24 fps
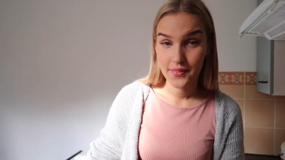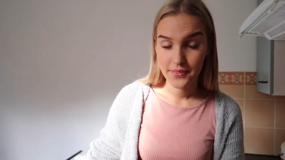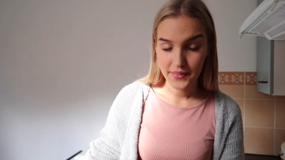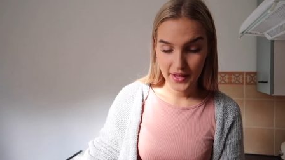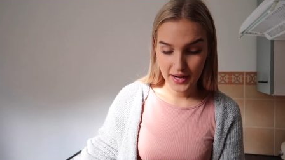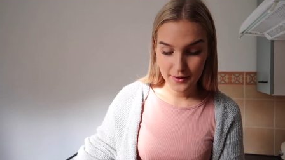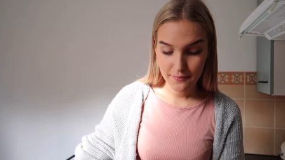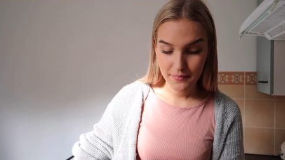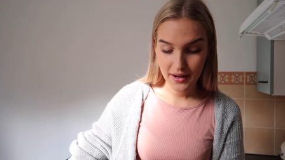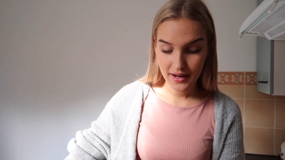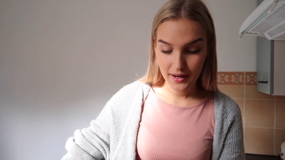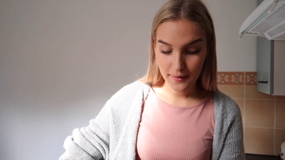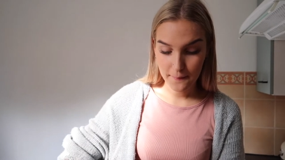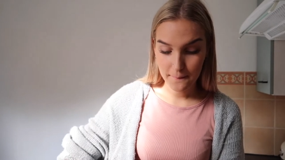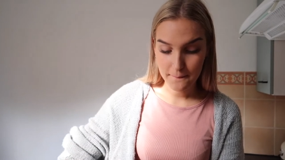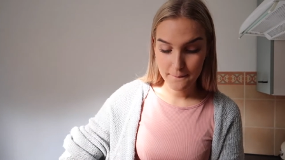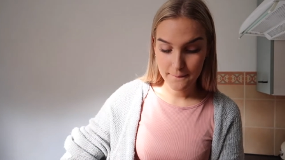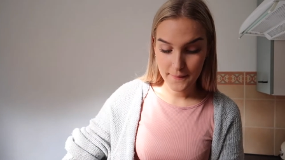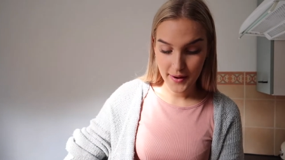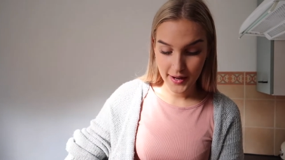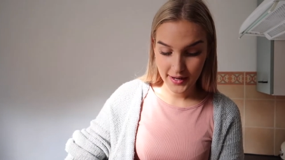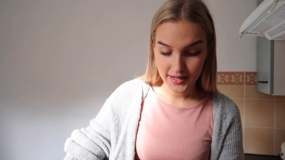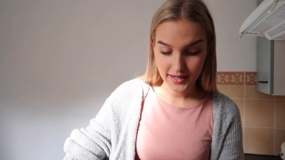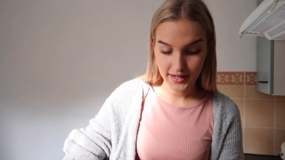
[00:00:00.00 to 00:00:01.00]
They make
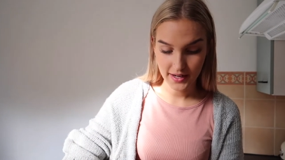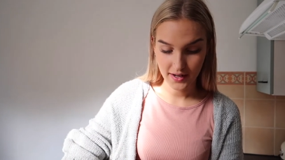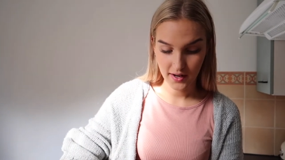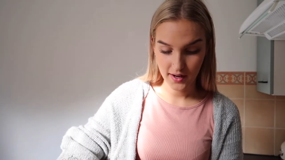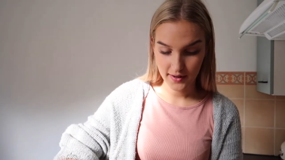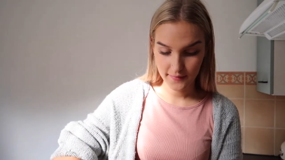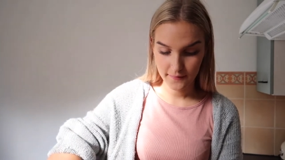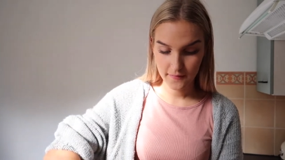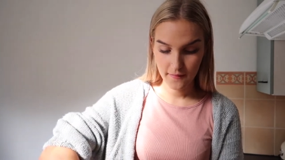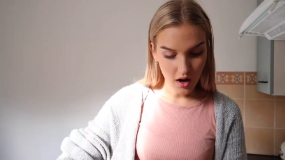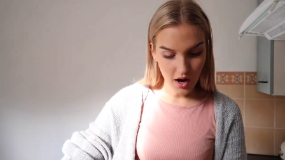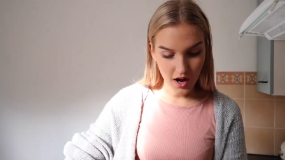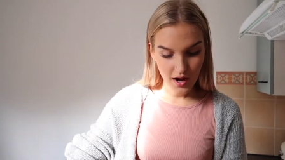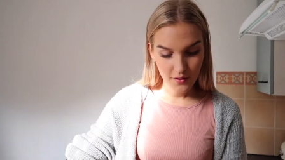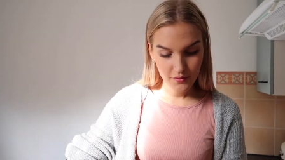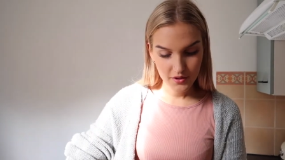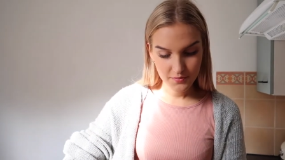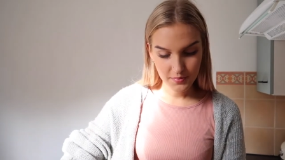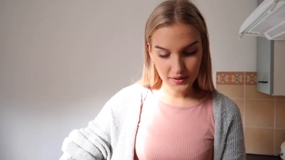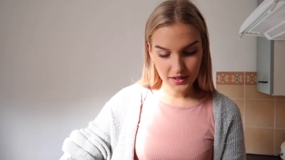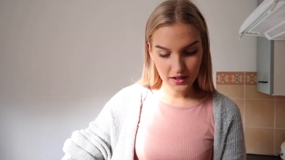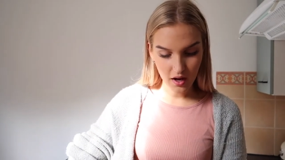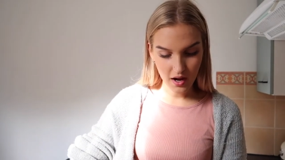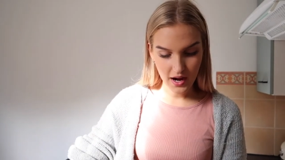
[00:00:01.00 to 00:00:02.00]
money. Like, I
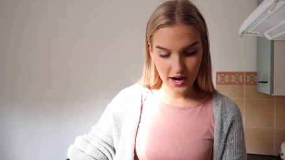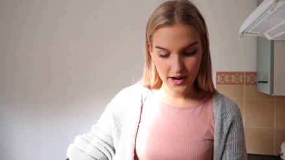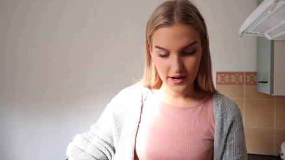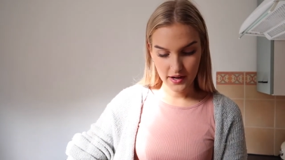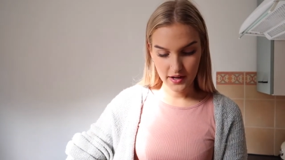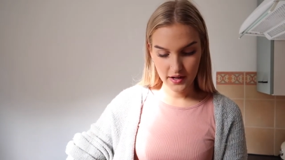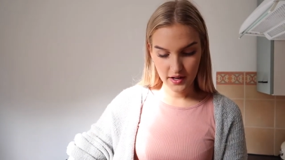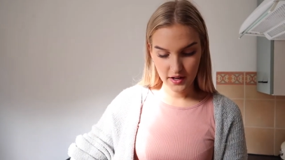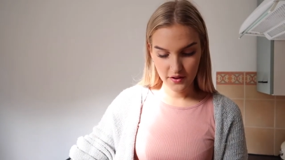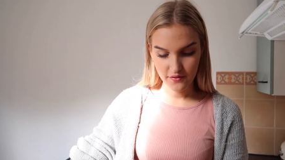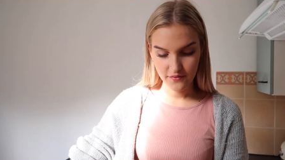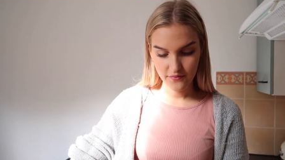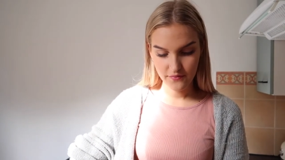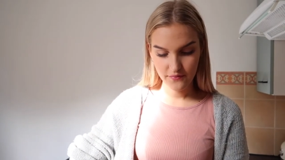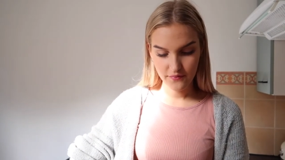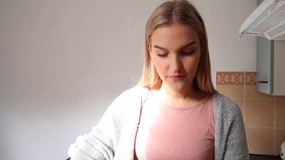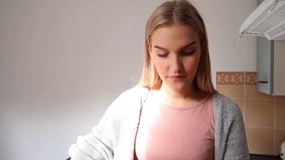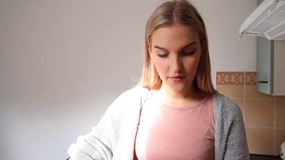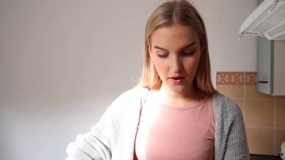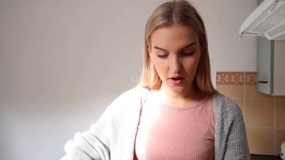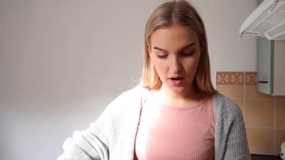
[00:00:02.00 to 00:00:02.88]
would be lying if